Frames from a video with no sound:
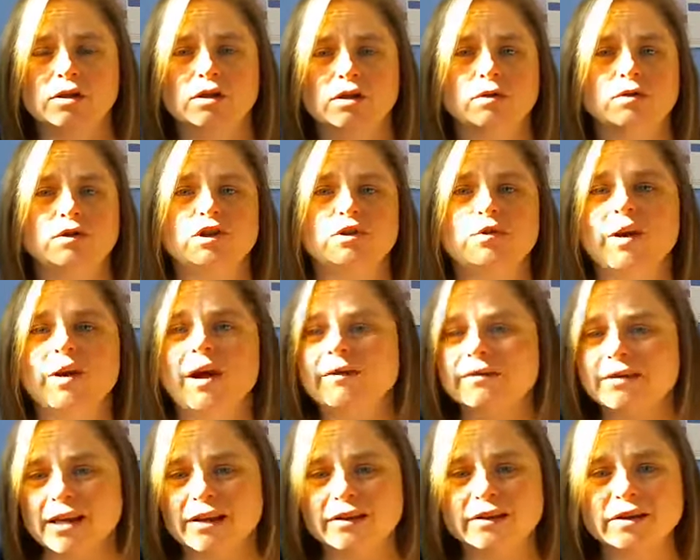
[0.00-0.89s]
So do you
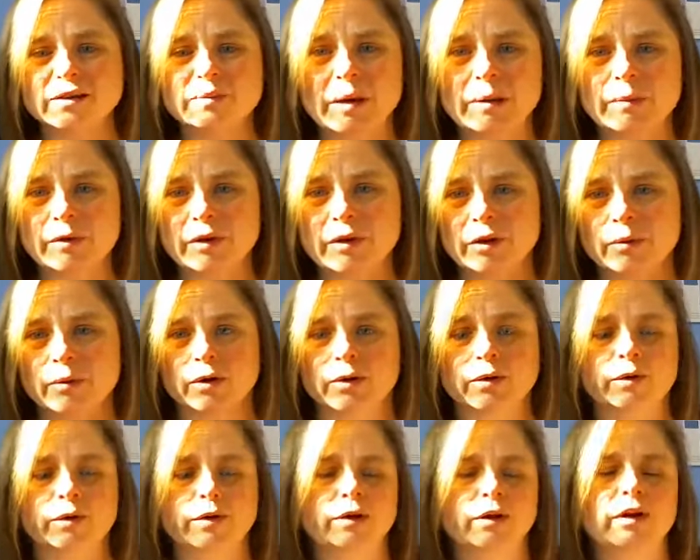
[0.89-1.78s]
have salespeople that
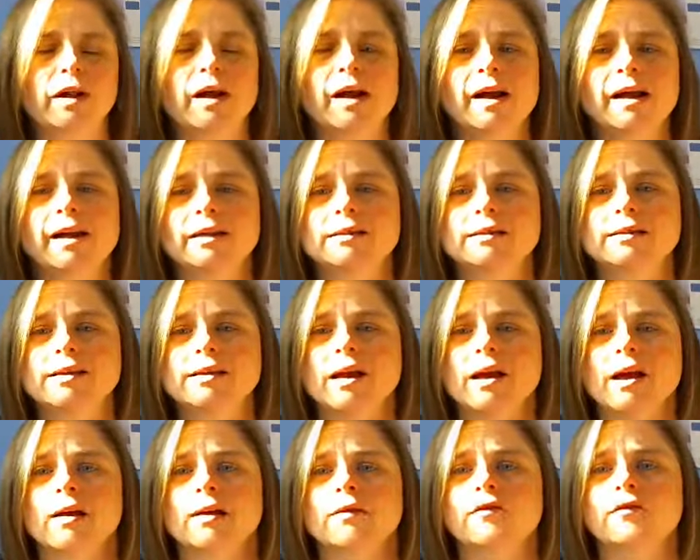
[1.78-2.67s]
work with your clients
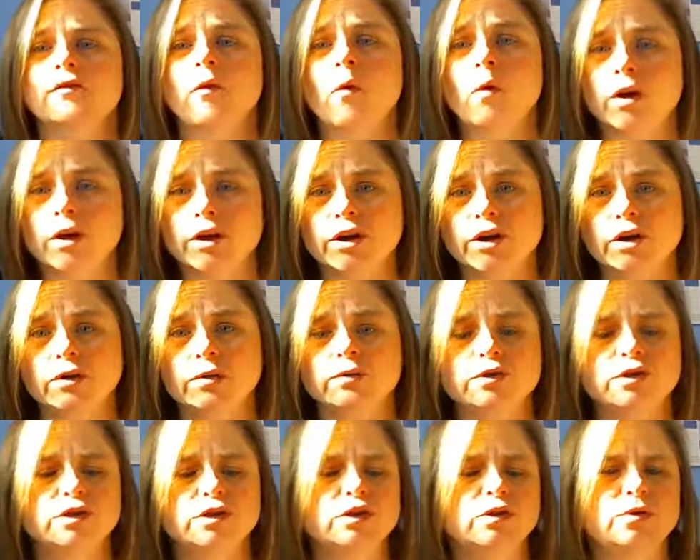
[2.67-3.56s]
for
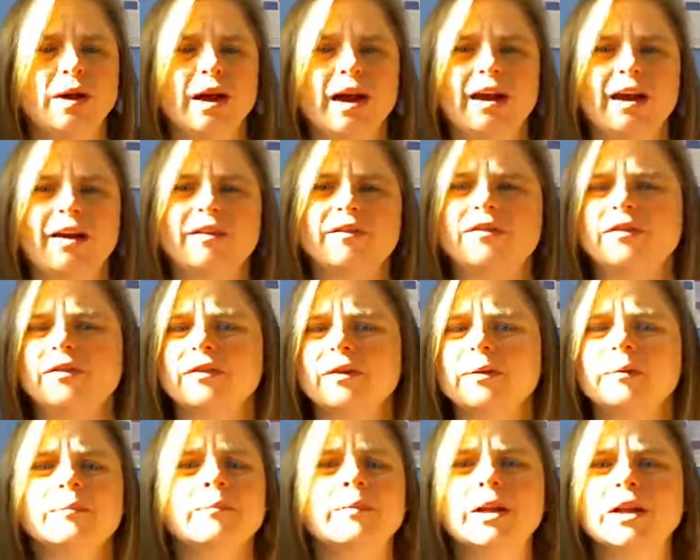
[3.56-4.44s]
you? Do you have
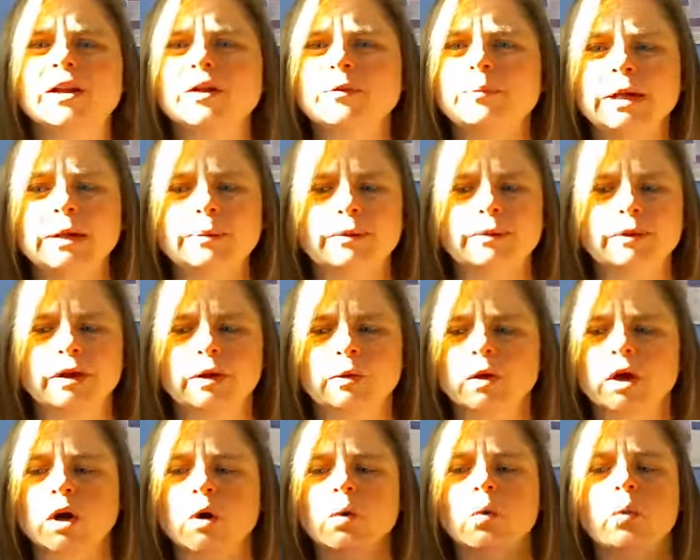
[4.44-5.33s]
middle people that
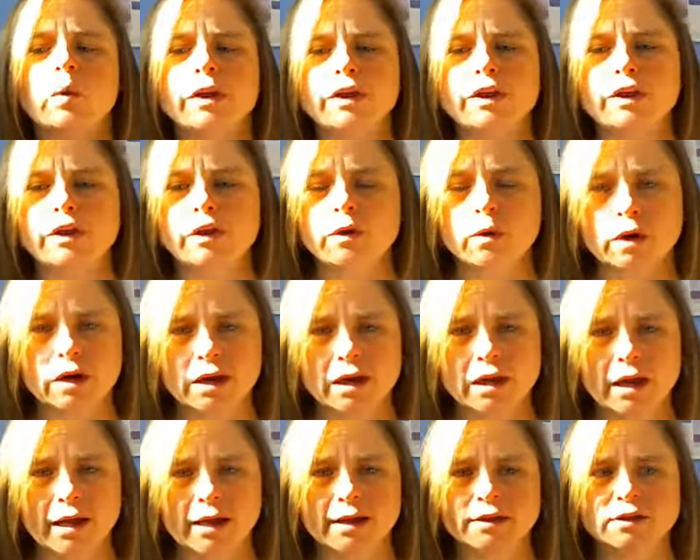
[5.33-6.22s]
work with your
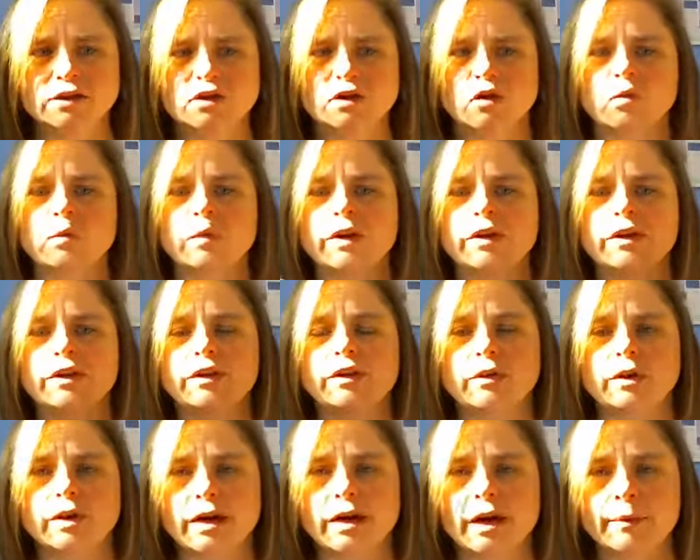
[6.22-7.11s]
clients or with
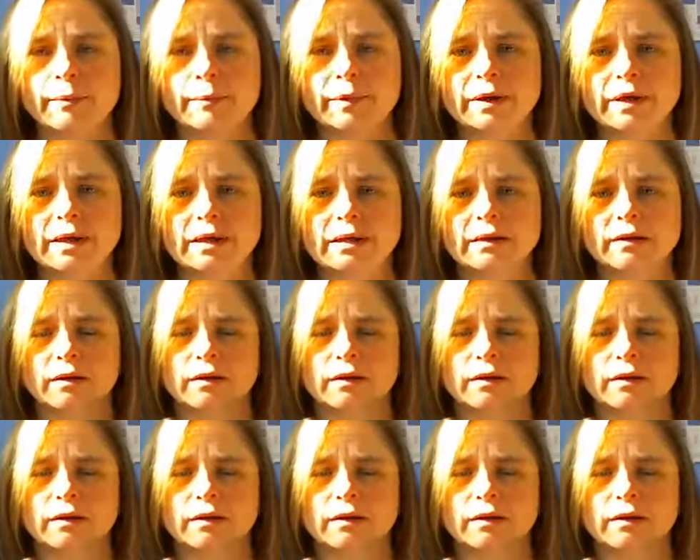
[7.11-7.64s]
your company